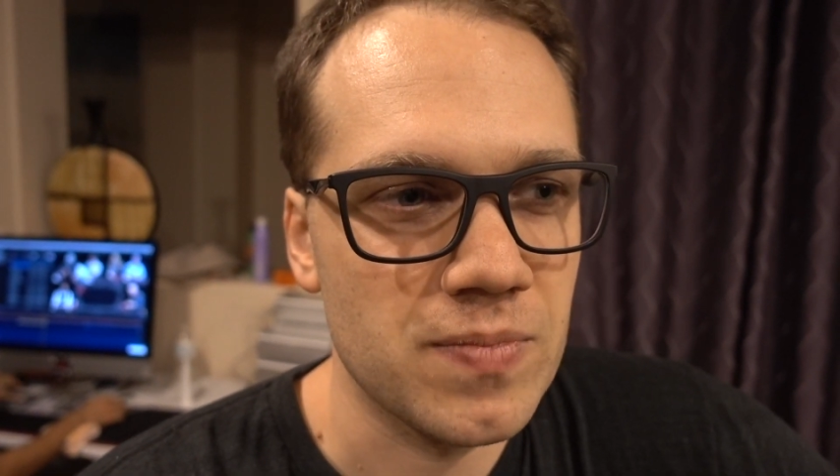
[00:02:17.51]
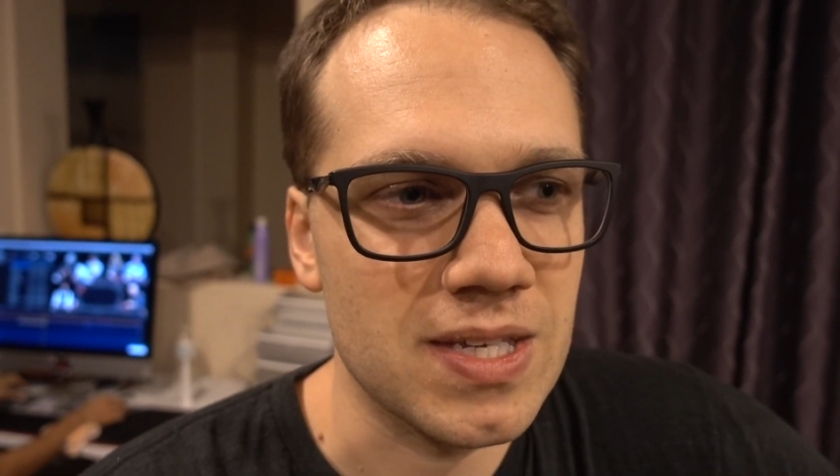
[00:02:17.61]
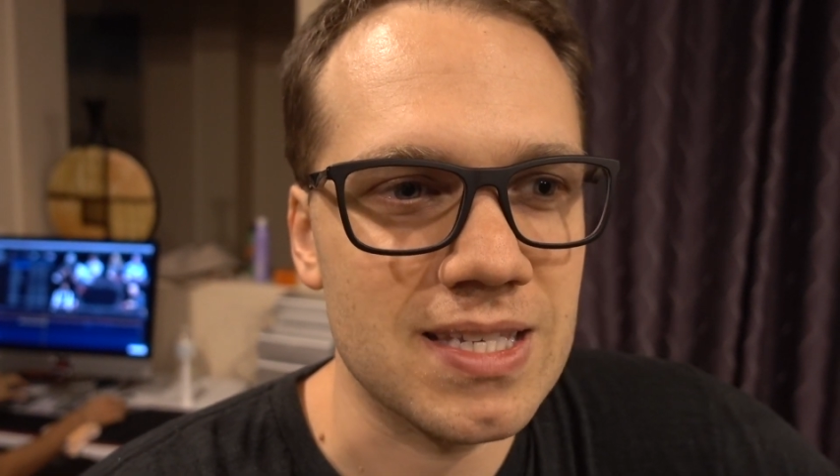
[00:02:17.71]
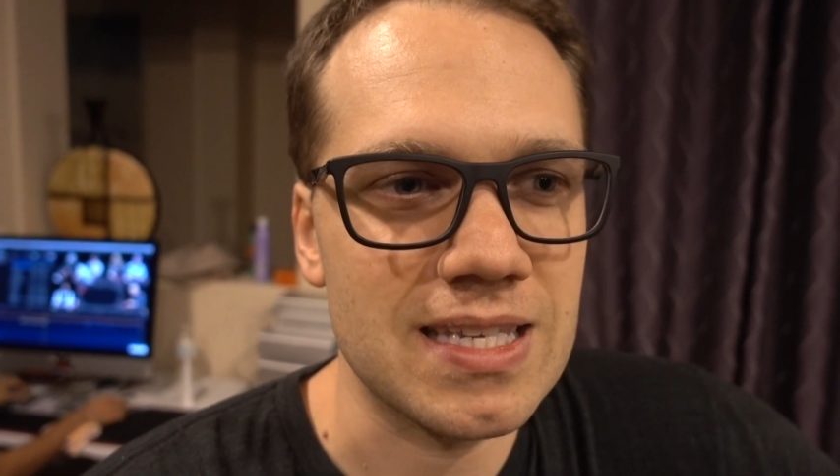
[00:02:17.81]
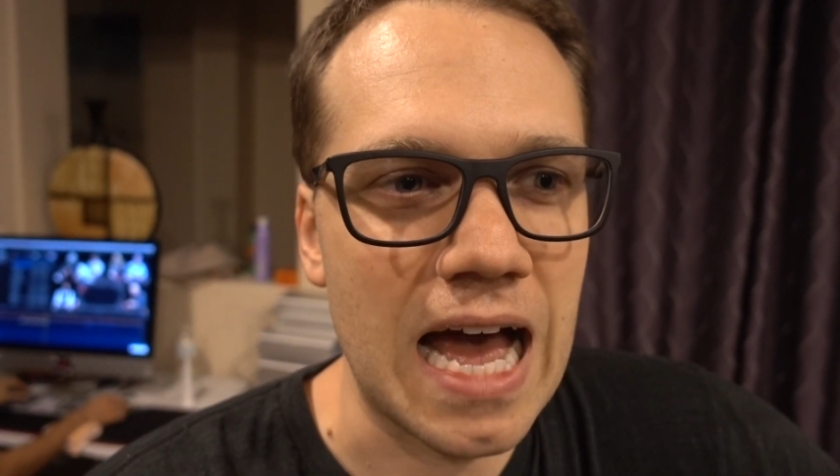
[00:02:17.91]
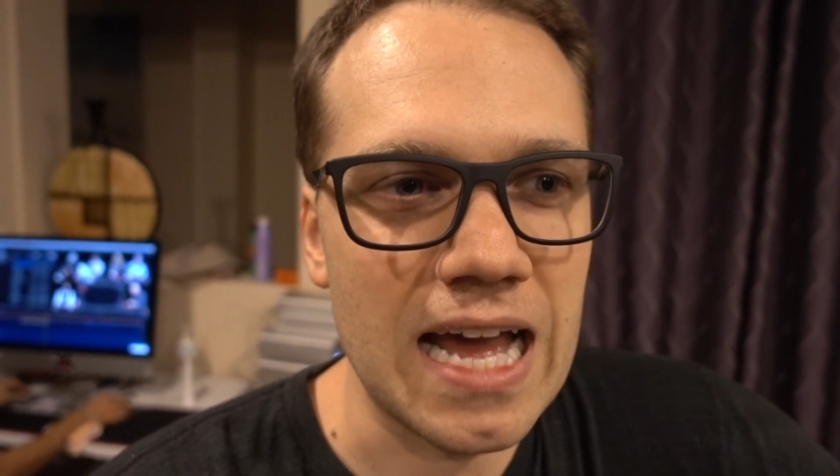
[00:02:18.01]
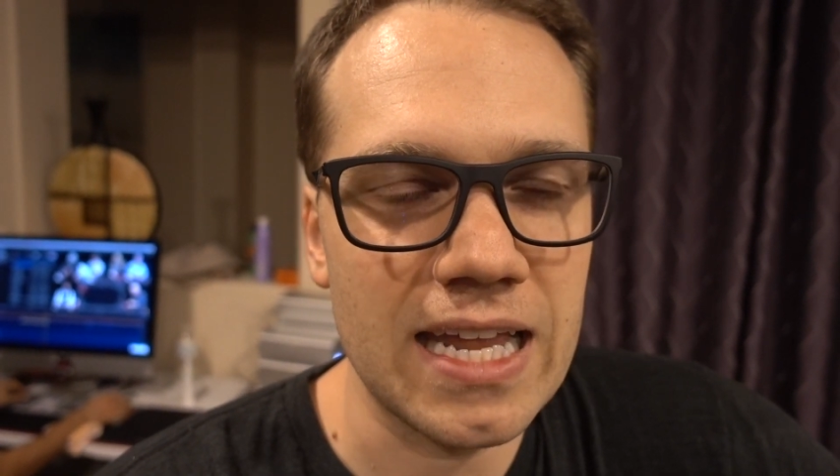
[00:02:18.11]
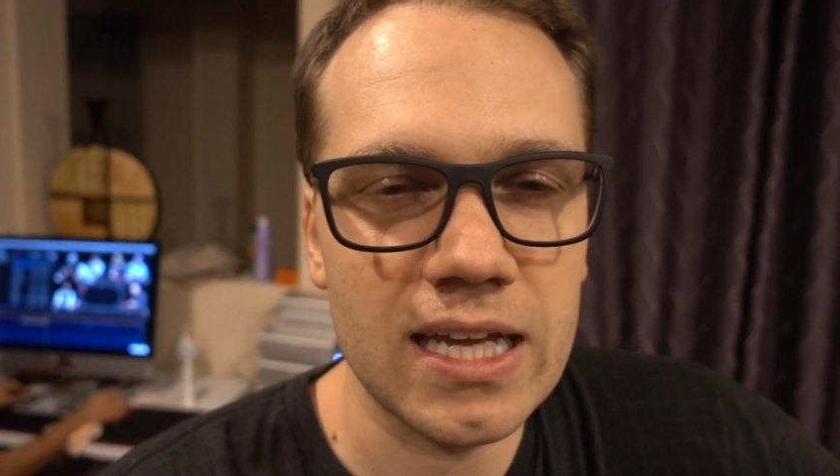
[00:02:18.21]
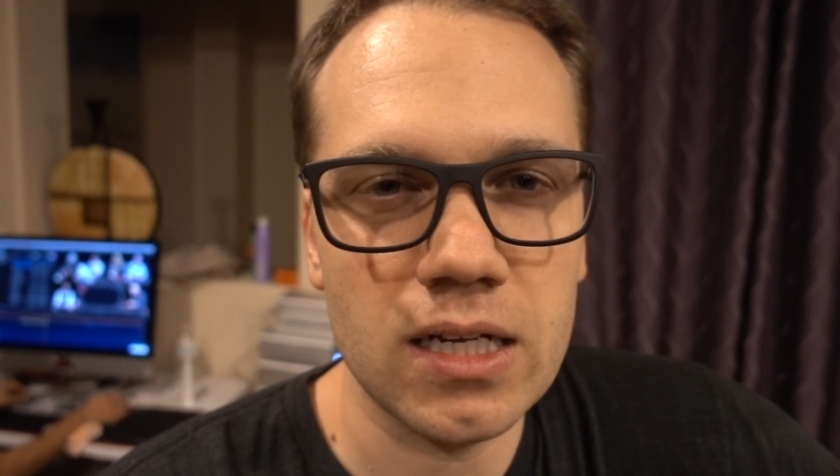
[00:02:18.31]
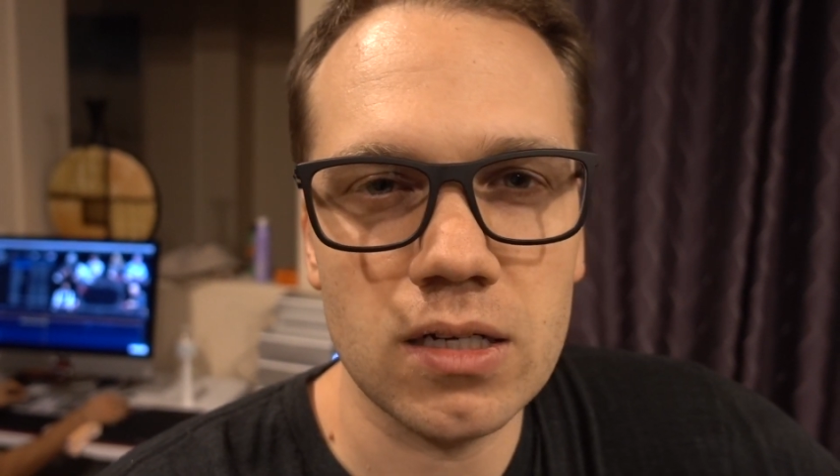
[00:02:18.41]

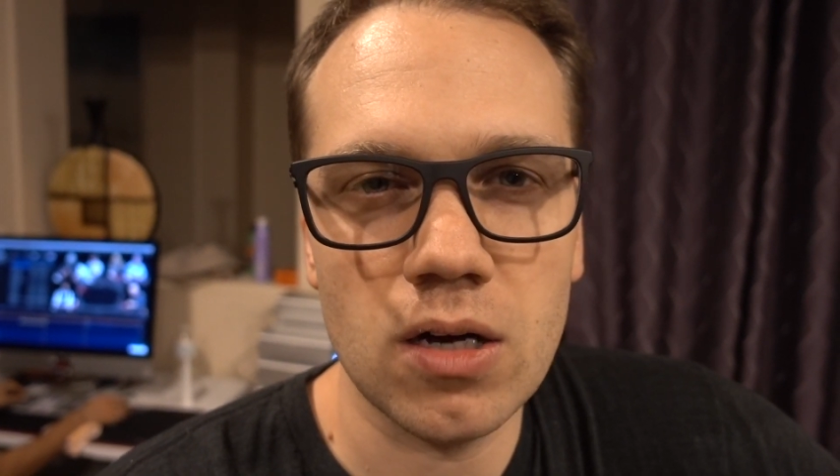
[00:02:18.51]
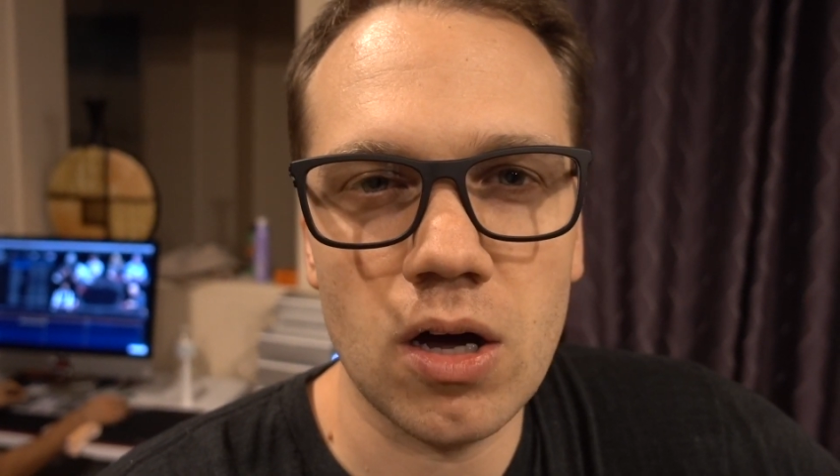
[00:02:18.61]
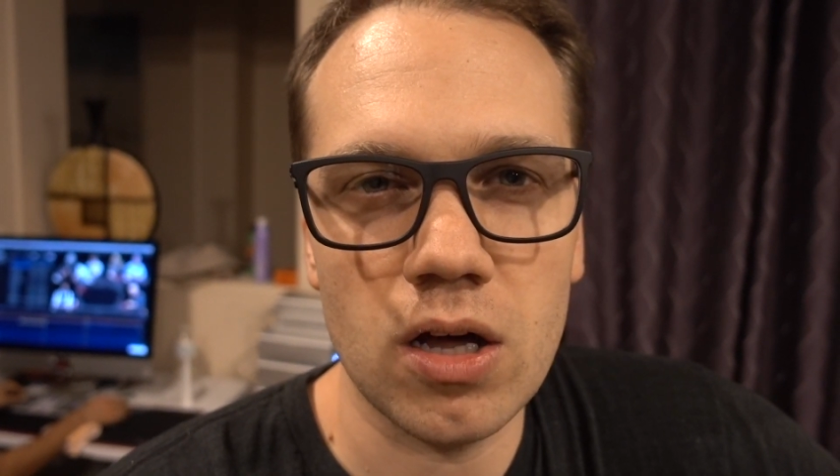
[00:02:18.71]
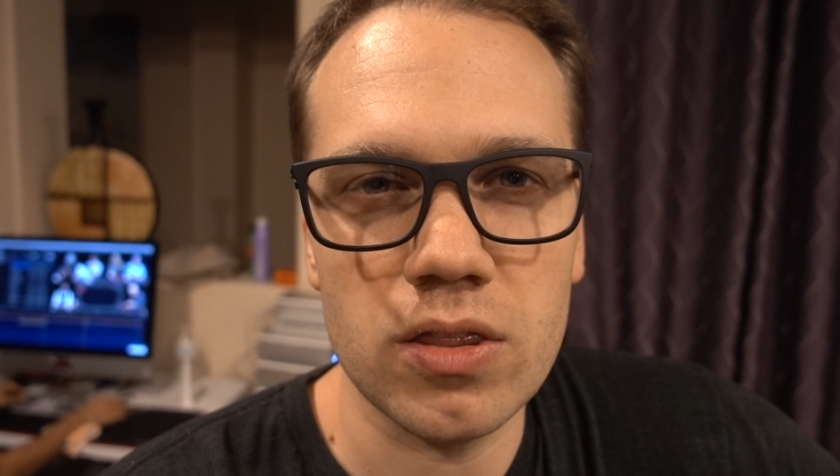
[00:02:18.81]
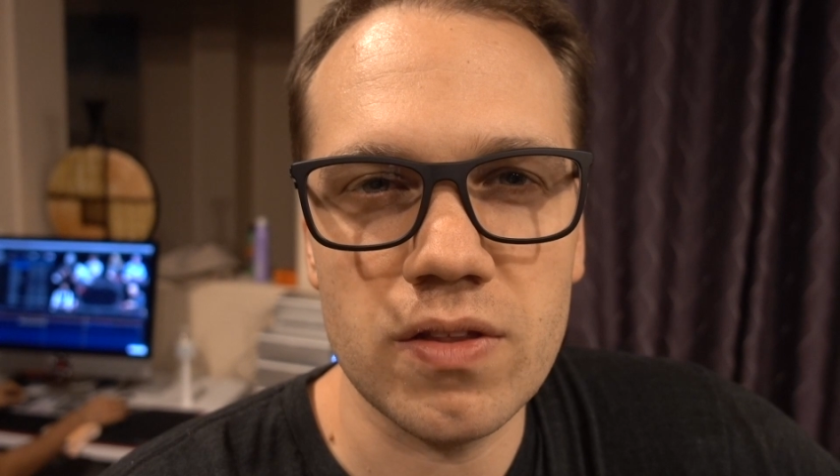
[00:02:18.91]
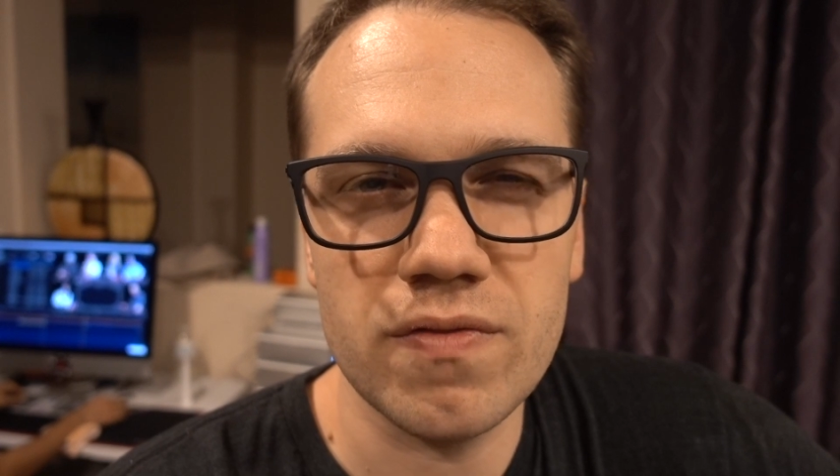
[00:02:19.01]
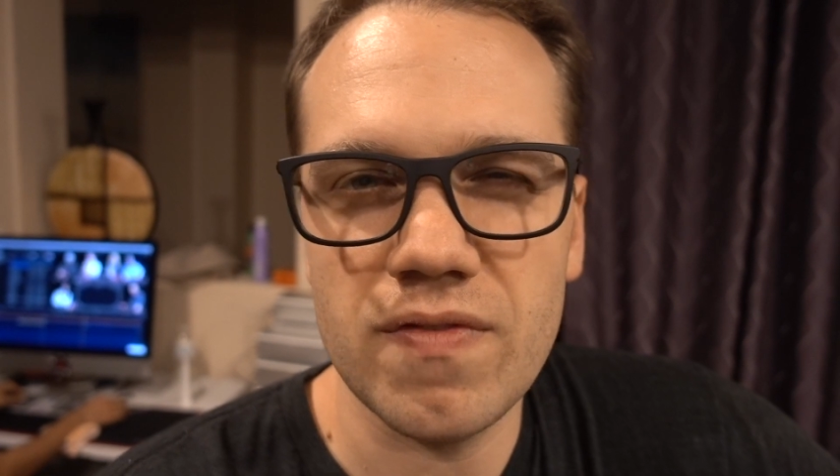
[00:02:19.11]
deciding on the